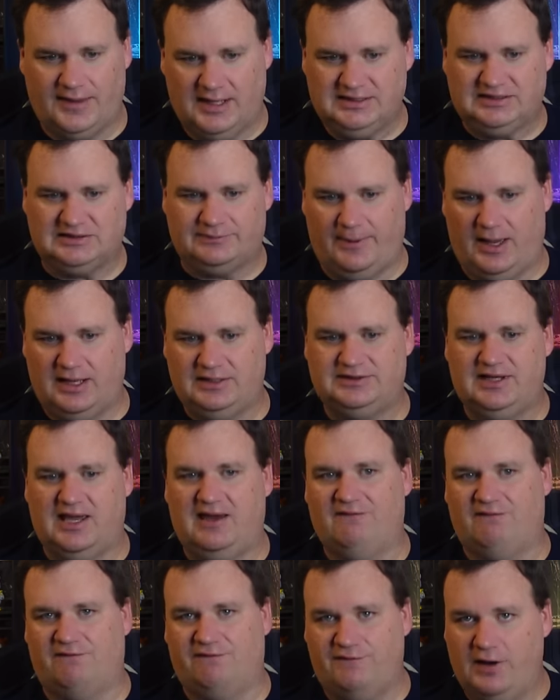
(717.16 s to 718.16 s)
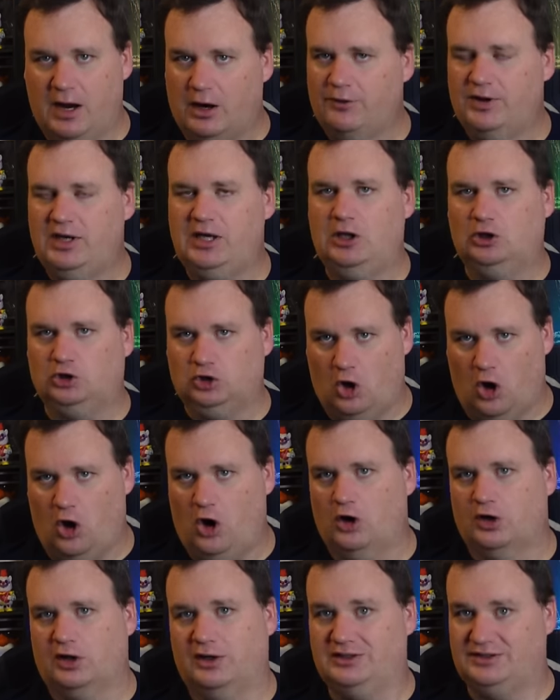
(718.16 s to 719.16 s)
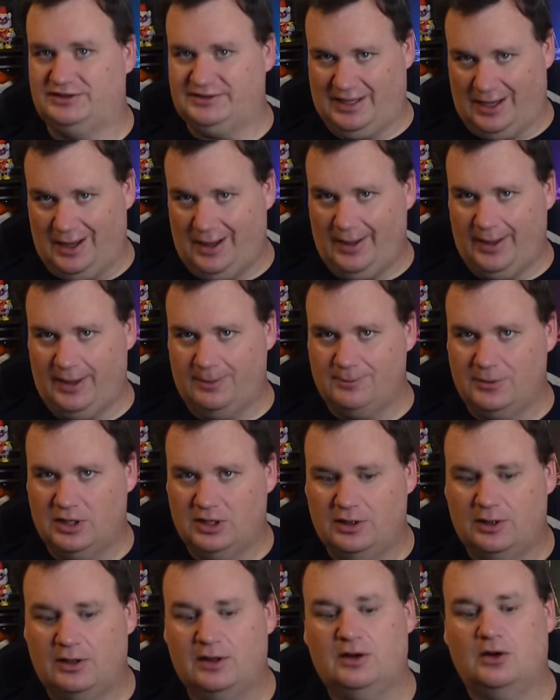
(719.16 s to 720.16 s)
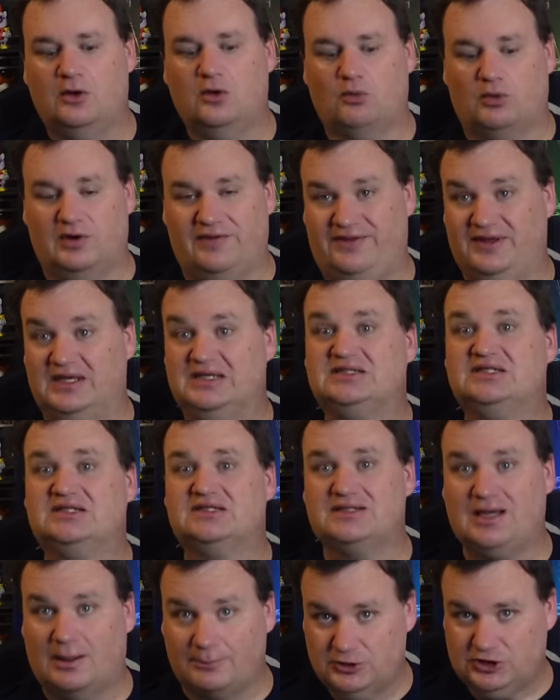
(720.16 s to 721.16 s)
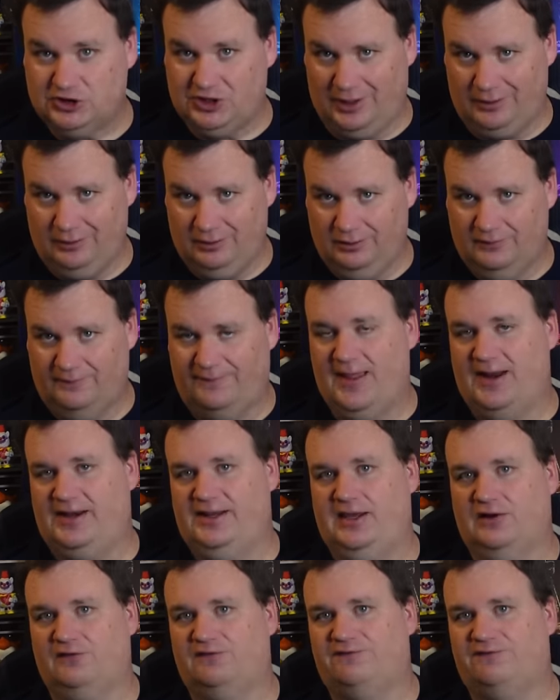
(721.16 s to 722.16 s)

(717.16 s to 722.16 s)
They spent a very long time with the assumption that he had